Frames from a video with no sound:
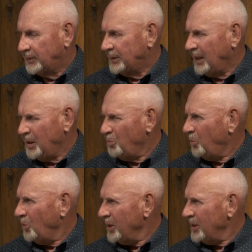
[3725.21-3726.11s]
Ted,
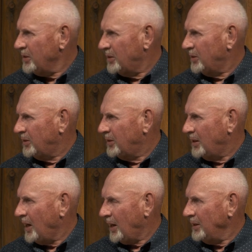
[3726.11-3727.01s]
where did
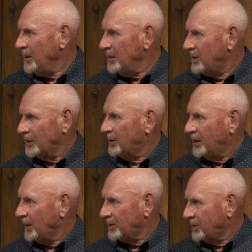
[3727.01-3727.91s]
I need to
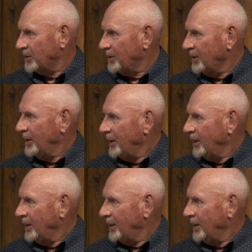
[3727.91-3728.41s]
get to the,